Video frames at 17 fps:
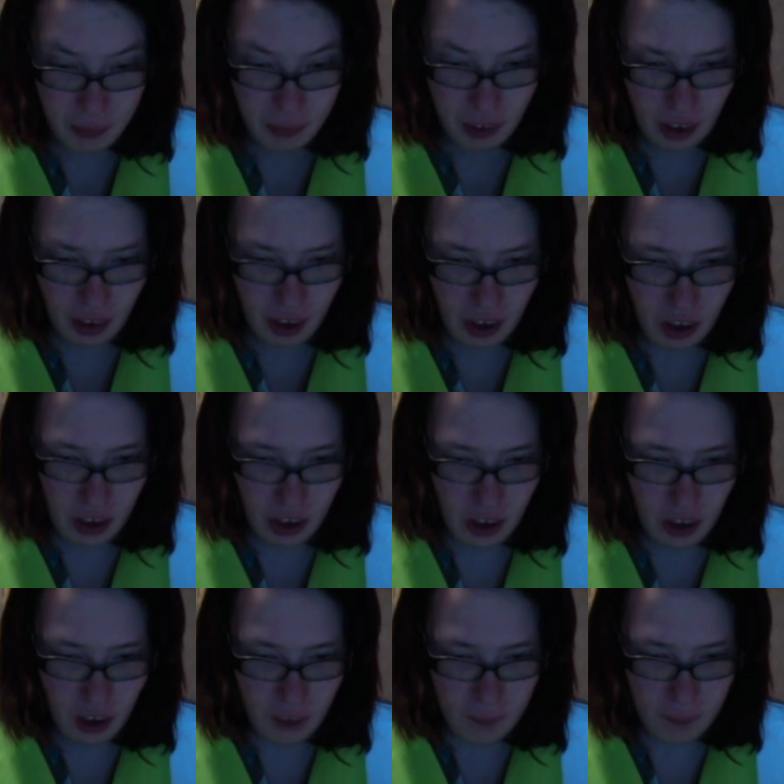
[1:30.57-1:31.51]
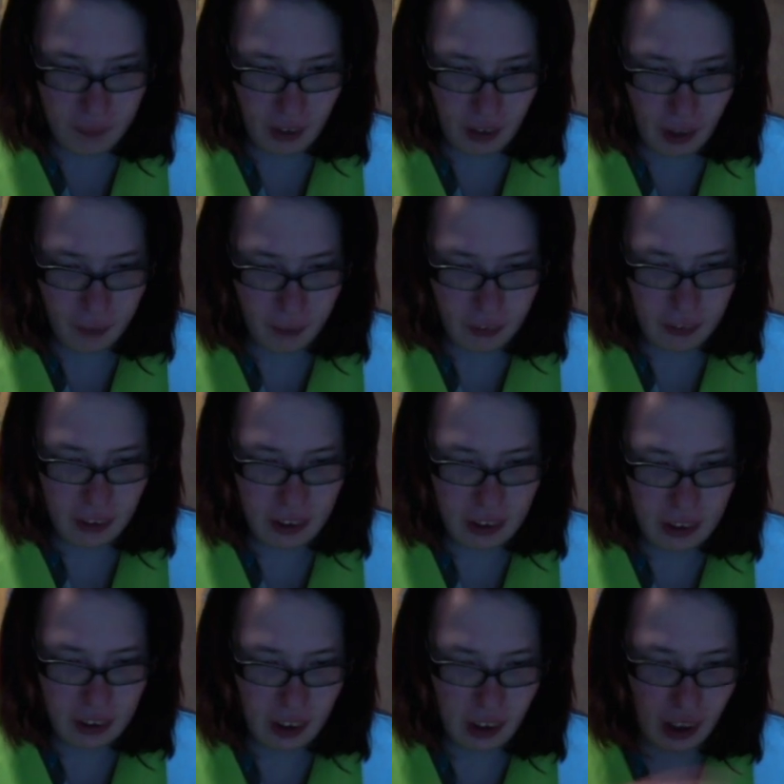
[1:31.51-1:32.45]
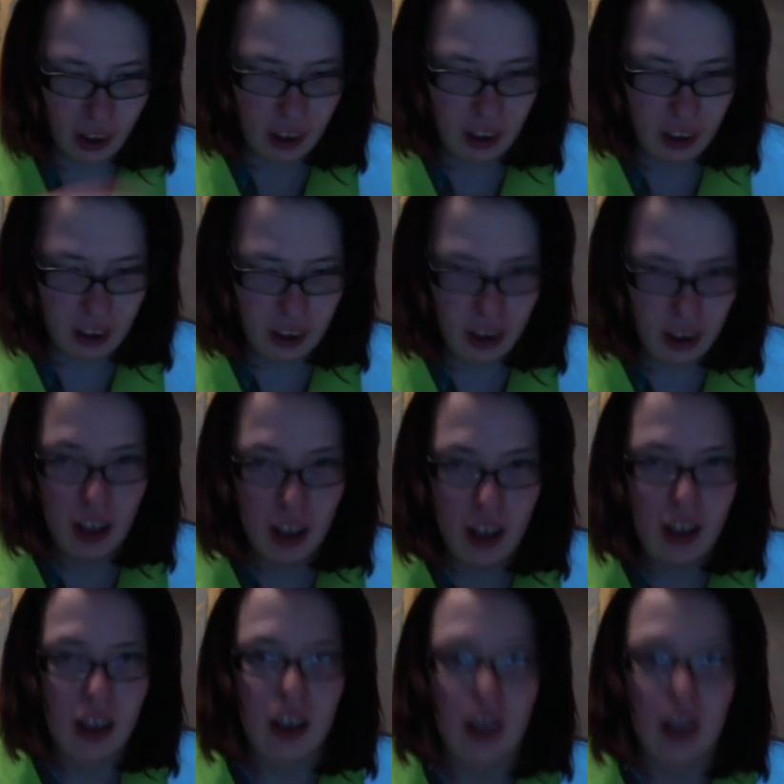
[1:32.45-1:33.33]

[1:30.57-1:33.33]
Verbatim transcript: but I will link her channel